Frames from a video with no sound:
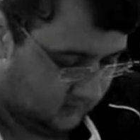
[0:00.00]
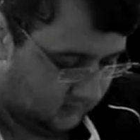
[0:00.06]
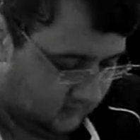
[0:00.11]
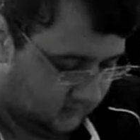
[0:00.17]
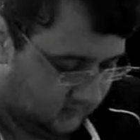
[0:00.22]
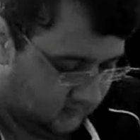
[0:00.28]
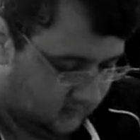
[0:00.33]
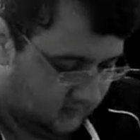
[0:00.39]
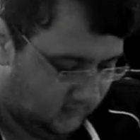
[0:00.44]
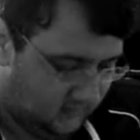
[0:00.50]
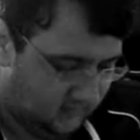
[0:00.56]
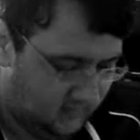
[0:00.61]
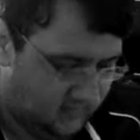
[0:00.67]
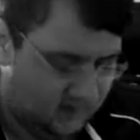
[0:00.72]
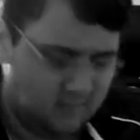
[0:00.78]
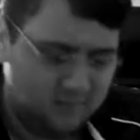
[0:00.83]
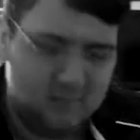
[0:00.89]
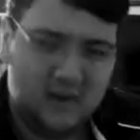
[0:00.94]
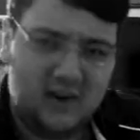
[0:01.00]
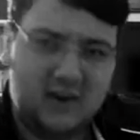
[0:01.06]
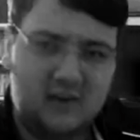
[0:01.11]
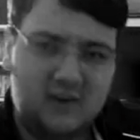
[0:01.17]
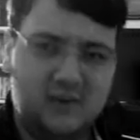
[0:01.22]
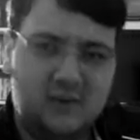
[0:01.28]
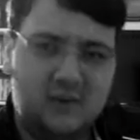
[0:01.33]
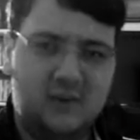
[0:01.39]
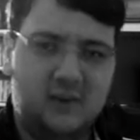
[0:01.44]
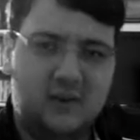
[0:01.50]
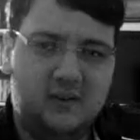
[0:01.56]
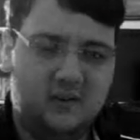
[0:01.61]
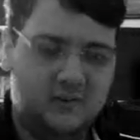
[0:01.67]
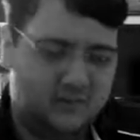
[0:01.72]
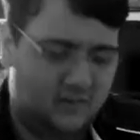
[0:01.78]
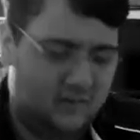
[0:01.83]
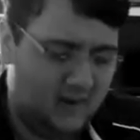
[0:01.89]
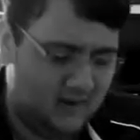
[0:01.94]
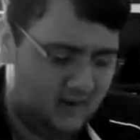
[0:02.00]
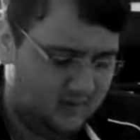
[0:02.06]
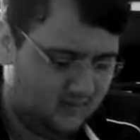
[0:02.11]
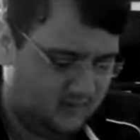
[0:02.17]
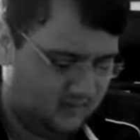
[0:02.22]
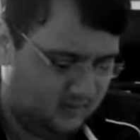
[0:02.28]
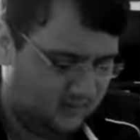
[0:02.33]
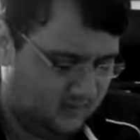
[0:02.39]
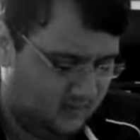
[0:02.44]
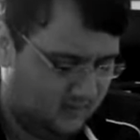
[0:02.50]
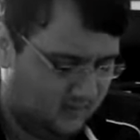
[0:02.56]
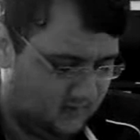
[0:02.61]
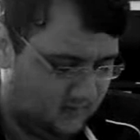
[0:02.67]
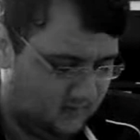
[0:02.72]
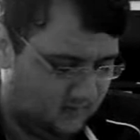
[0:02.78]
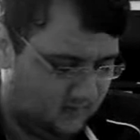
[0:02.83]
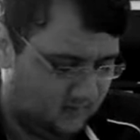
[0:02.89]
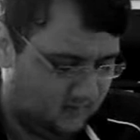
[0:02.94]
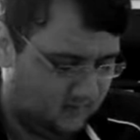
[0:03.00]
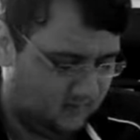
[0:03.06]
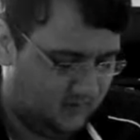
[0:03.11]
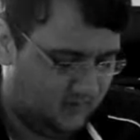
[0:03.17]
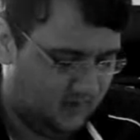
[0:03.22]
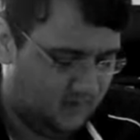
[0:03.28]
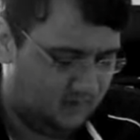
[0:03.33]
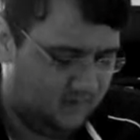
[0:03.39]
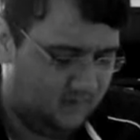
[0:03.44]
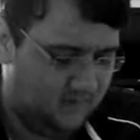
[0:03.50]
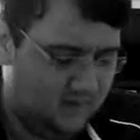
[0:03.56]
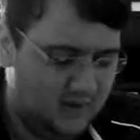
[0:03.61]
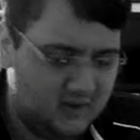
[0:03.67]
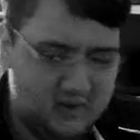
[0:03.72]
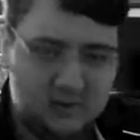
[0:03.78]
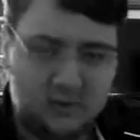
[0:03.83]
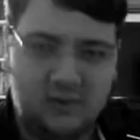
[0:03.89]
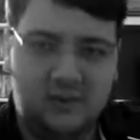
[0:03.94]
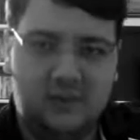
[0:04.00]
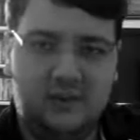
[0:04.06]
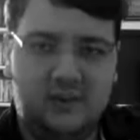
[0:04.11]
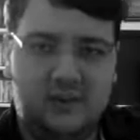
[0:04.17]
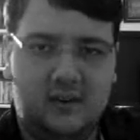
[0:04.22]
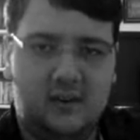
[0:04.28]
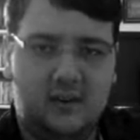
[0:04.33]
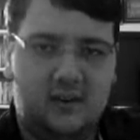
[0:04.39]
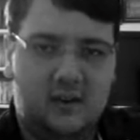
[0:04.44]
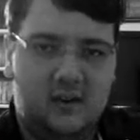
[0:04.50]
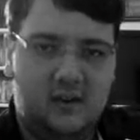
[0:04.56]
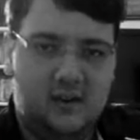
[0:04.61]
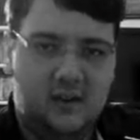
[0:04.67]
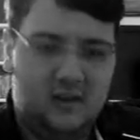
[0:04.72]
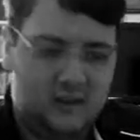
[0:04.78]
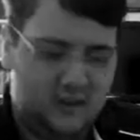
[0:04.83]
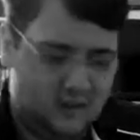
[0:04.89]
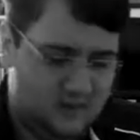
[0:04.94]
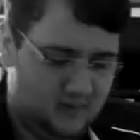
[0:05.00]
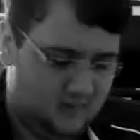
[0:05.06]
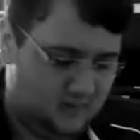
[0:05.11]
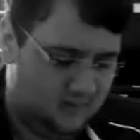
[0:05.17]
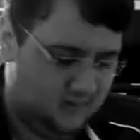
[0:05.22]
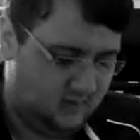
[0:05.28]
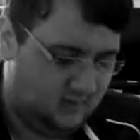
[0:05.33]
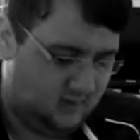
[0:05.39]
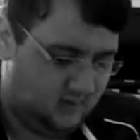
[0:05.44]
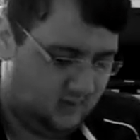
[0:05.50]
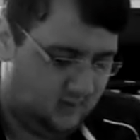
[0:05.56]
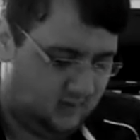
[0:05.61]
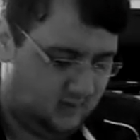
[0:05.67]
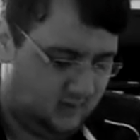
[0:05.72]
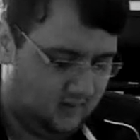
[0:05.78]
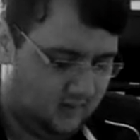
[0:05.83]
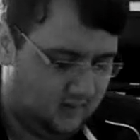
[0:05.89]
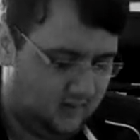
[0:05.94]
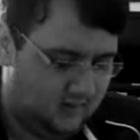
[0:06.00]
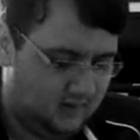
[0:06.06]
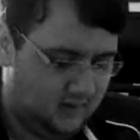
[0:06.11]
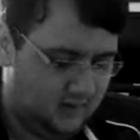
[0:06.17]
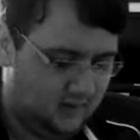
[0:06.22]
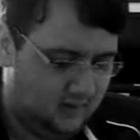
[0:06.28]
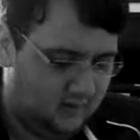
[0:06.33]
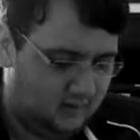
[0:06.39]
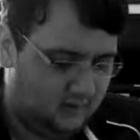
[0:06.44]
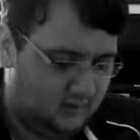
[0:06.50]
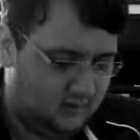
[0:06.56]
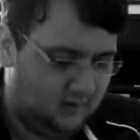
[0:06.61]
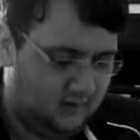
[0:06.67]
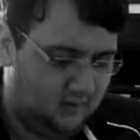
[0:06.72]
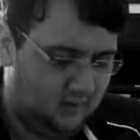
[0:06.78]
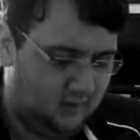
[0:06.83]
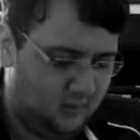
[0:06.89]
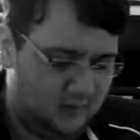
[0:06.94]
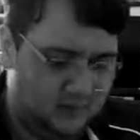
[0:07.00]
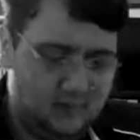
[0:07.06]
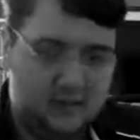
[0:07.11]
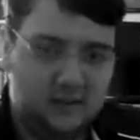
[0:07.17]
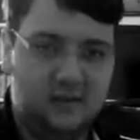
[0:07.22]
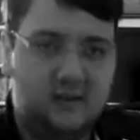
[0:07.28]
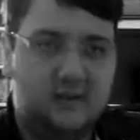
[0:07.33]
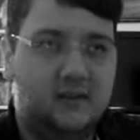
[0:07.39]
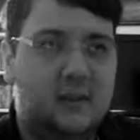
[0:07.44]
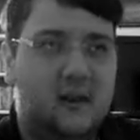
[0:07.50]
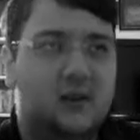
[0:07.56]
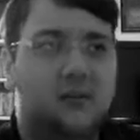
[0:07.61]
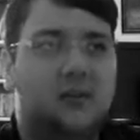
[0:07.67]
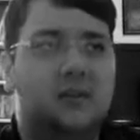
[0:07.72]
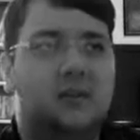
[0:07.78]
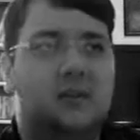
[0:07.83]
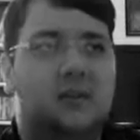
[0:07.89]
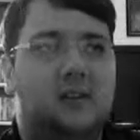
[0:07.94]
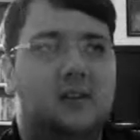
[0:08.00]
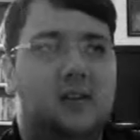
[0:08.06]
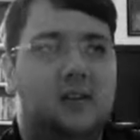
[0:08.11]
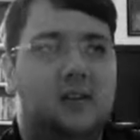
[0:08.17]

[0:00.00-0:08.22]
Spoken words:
Sin City back in 2005 had visuals and anthology storytelling that was